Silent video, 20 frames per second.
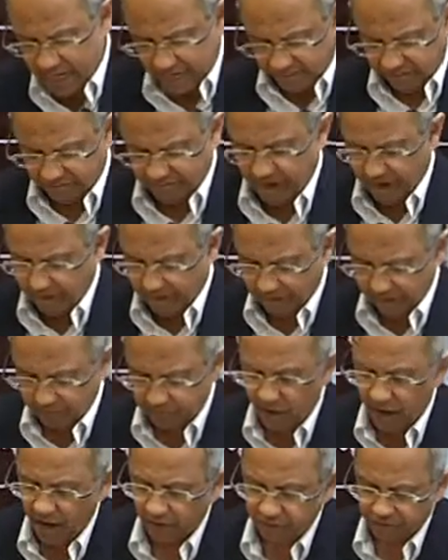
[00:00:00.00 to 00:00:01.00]
in various
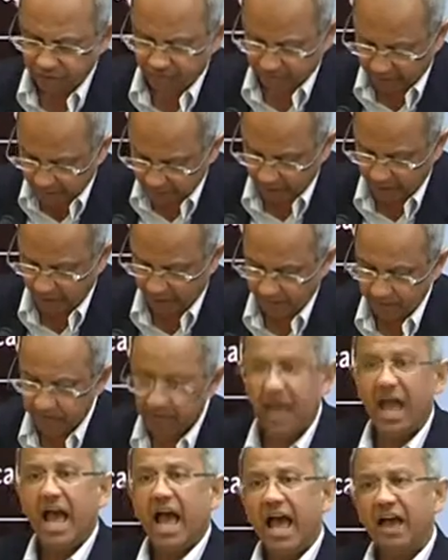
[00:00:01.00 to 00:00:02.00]
parts of India.
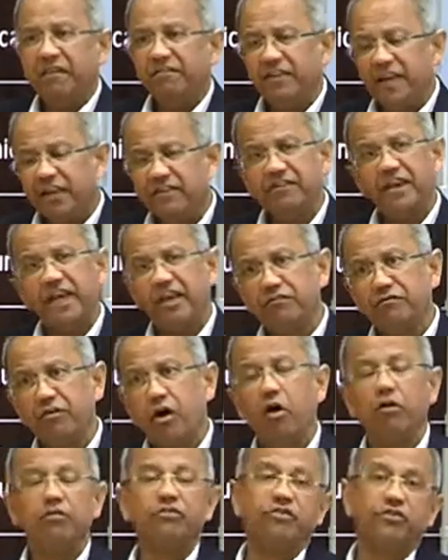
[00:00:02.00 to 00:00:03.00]
And this
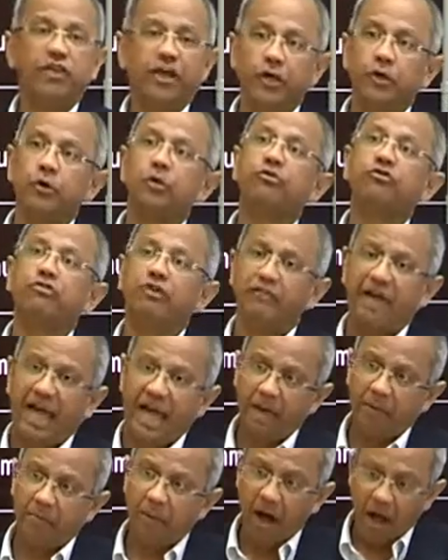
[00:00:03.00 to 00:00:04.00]
involves the use of
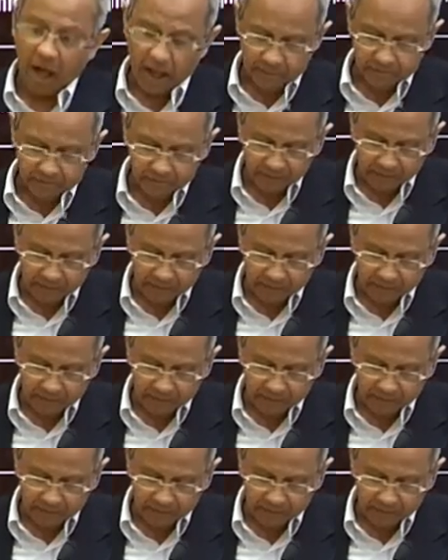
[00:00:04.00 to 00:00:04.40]
air power.